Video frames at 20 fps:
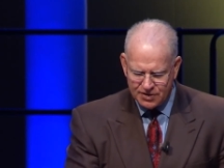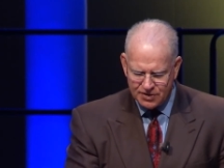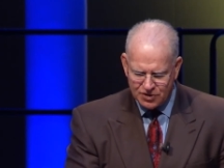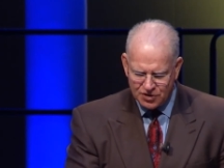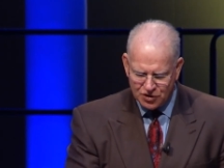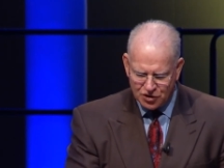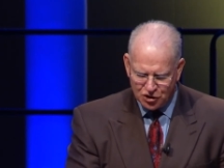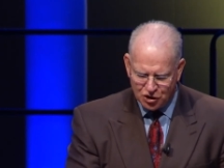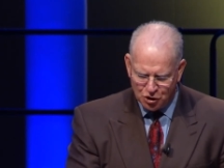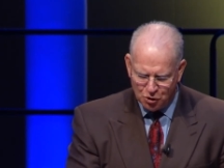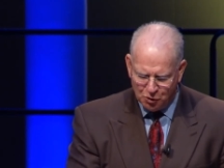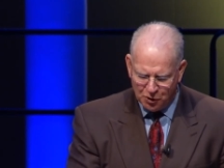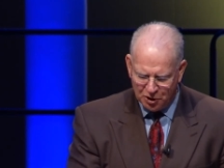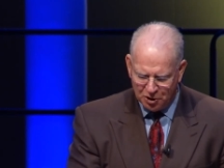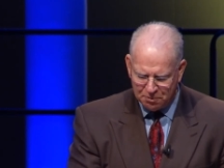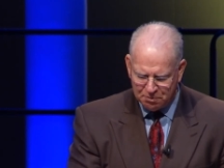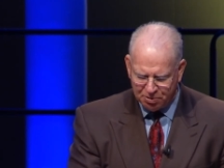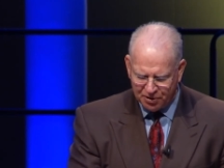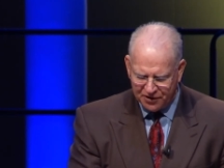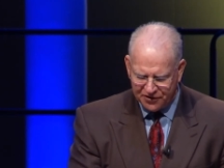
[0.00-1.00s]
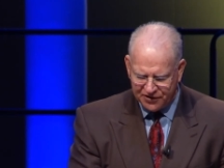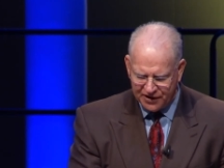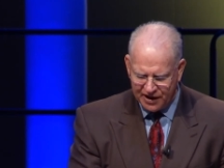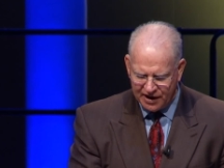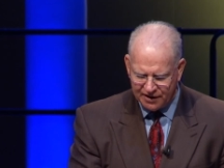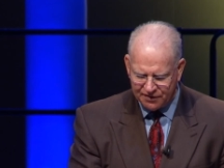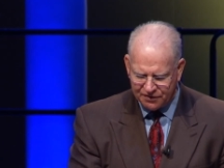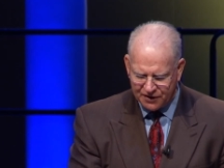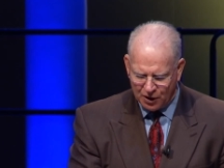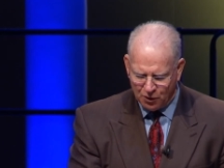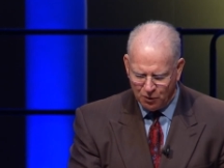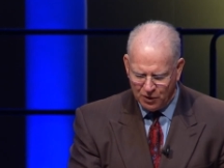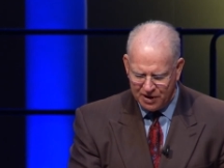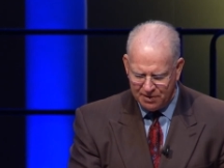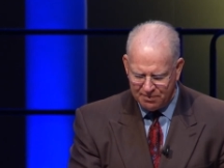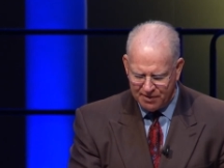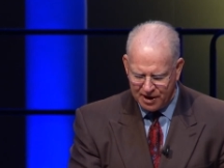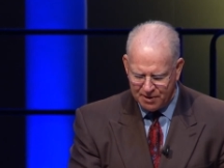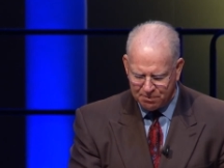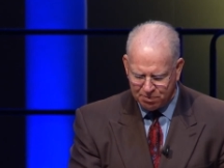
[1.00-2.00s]
you will present that we
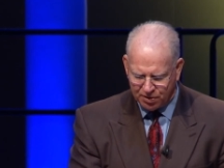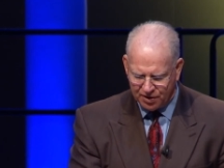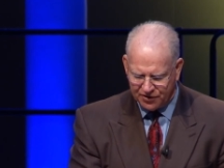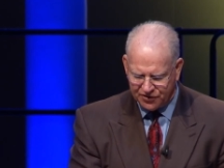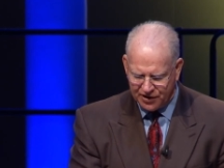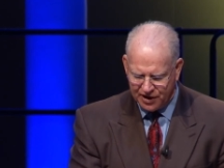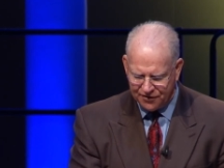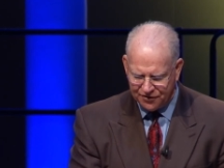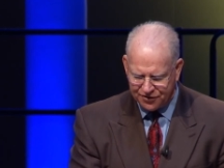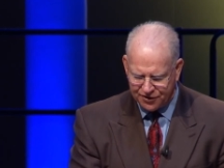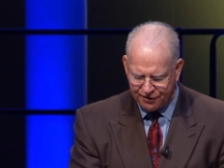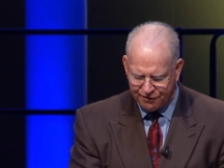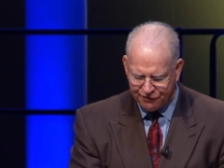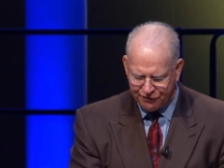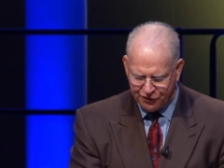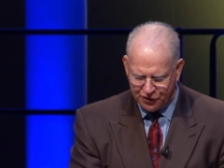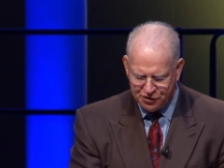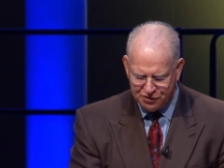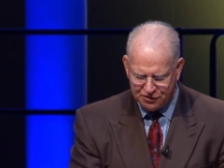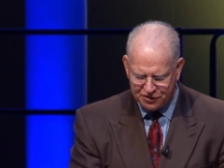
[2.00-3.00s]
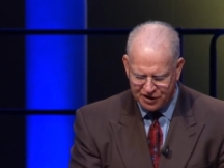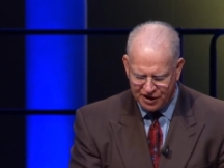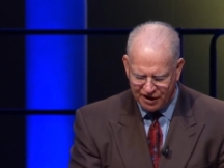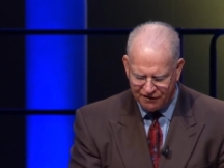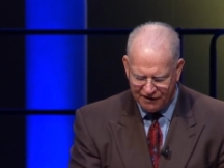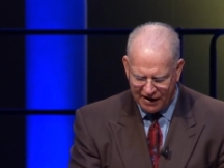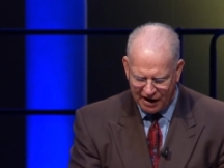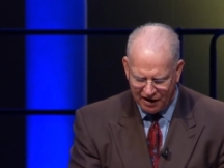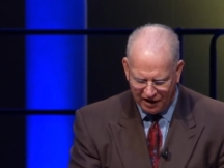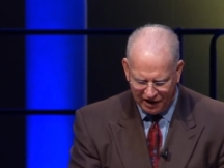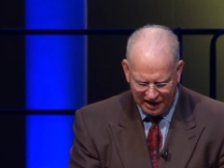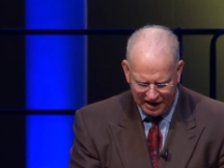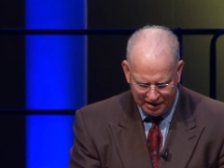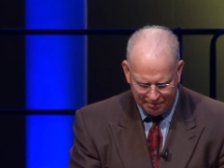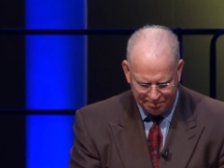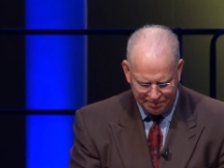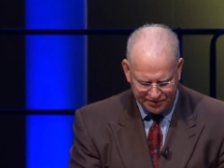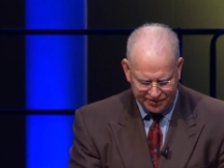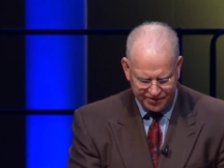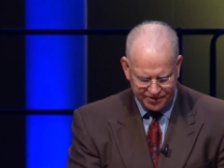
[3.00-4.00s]
may present the fruit of our
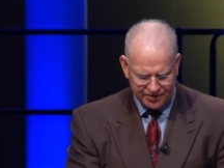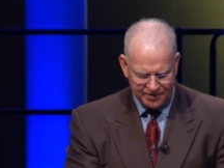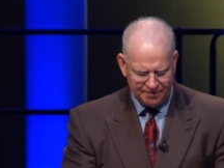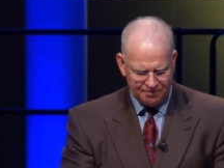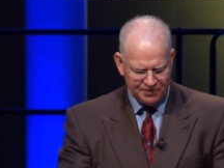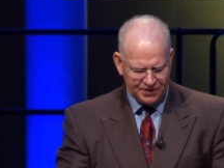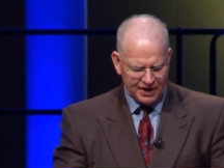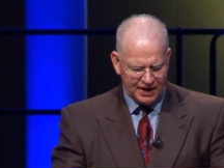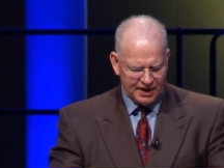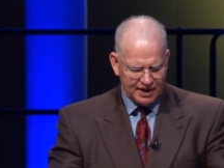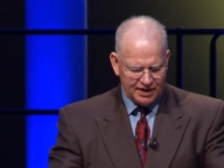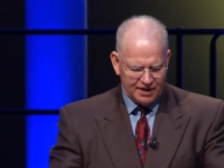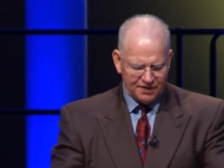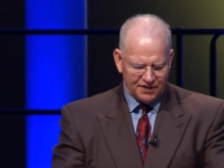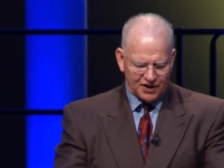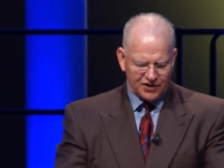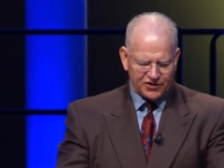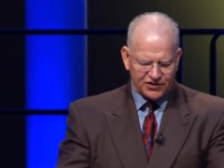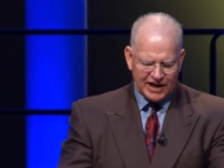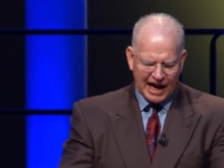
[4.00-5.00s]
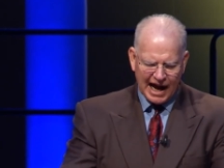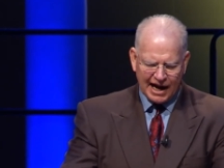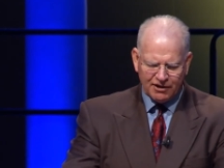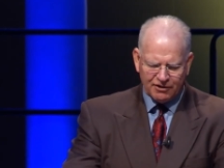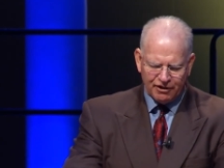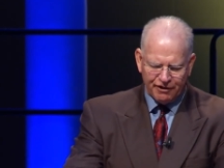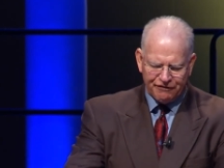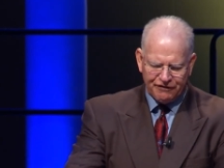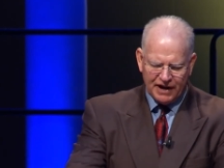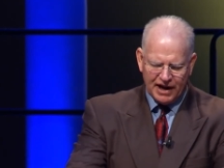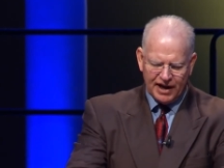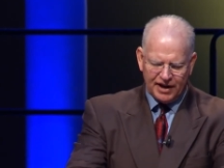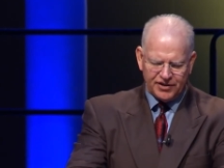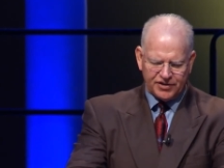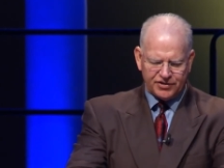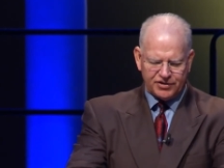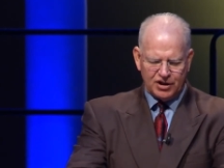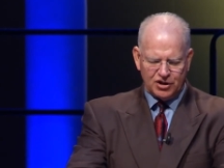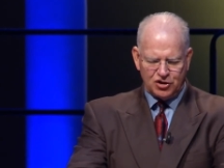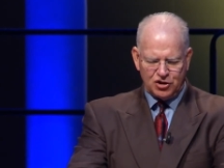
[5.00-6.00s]
lips. The sacrifice
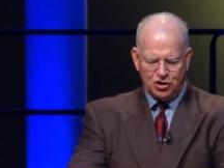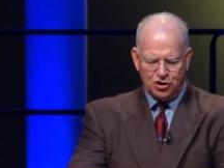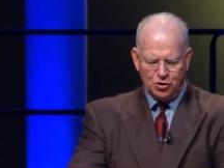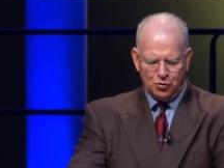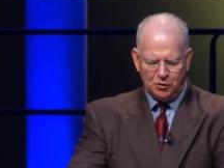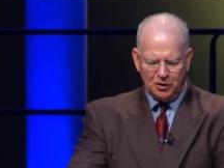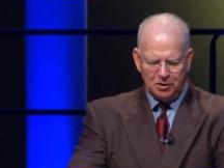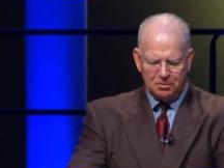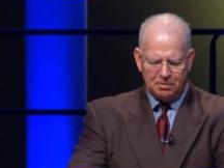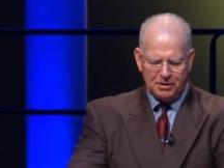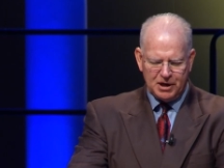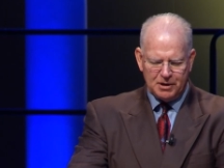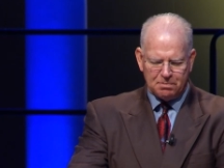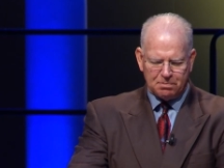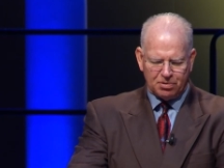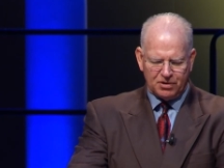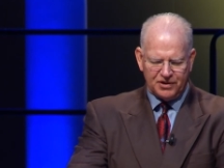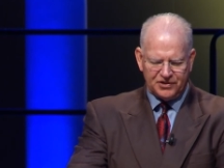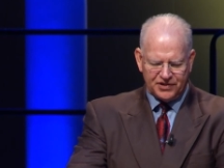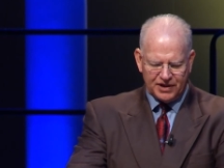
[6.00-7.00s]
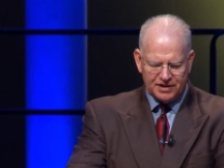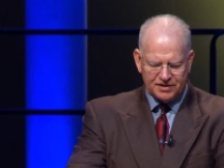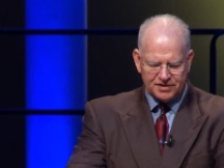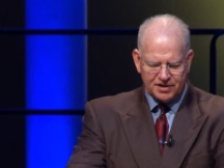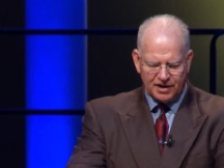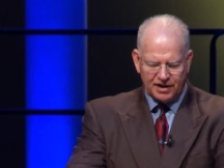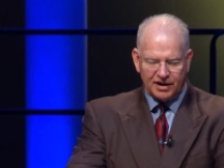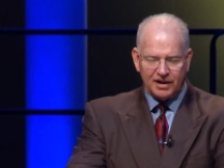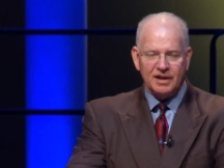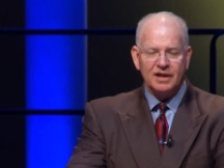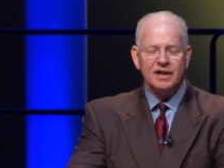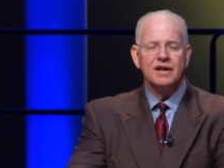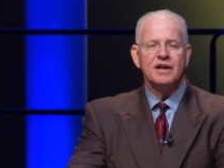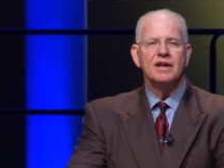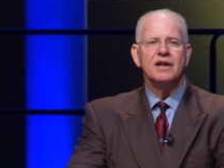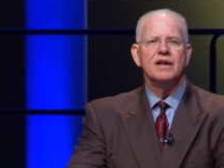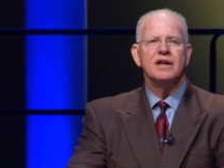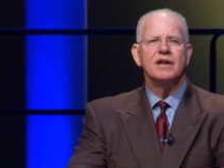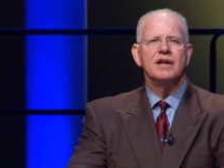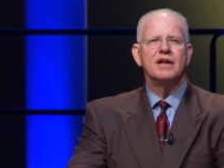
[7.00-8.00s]
that you will be presenting
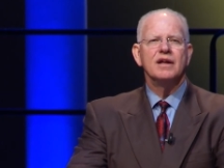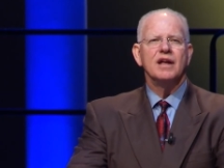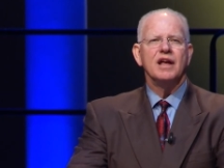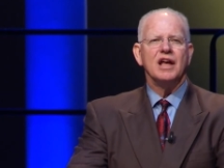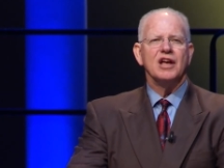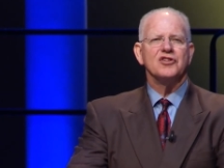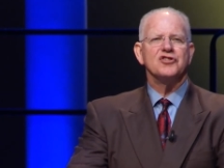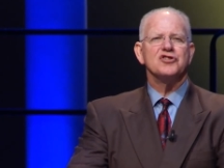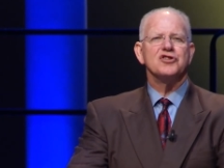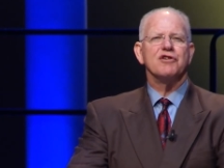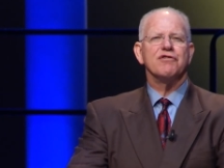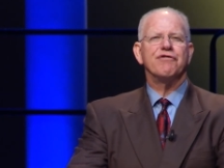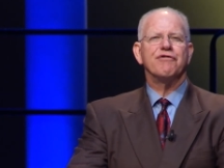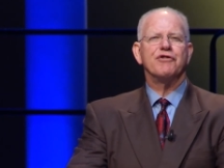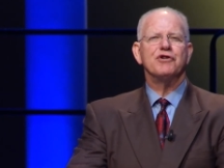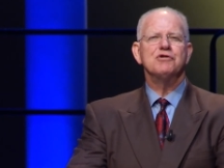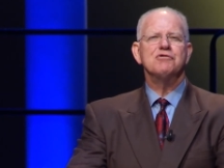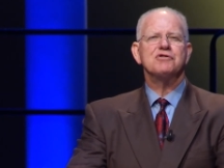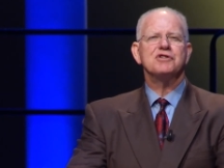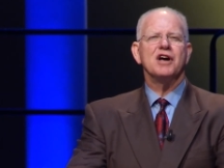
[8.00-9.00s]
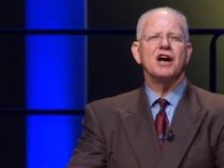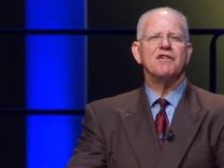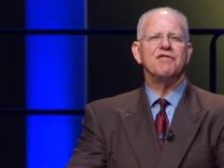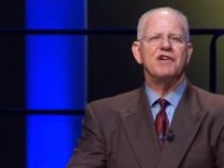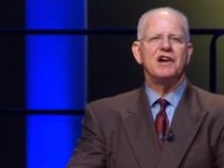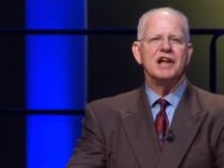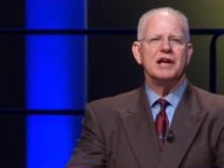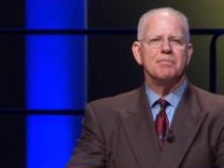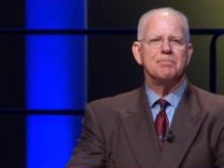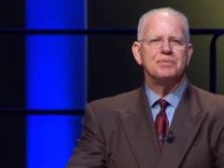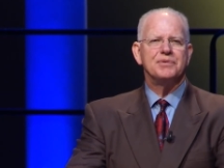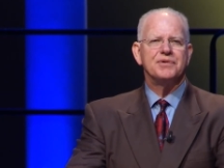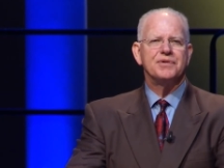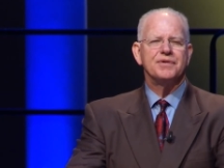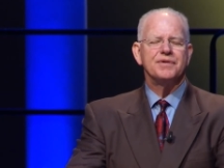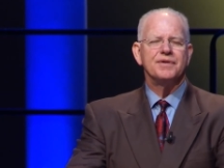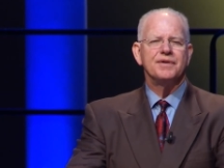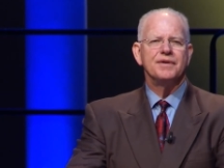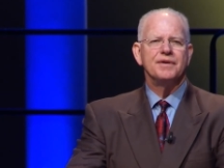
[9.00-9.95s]
is the fruit of lips.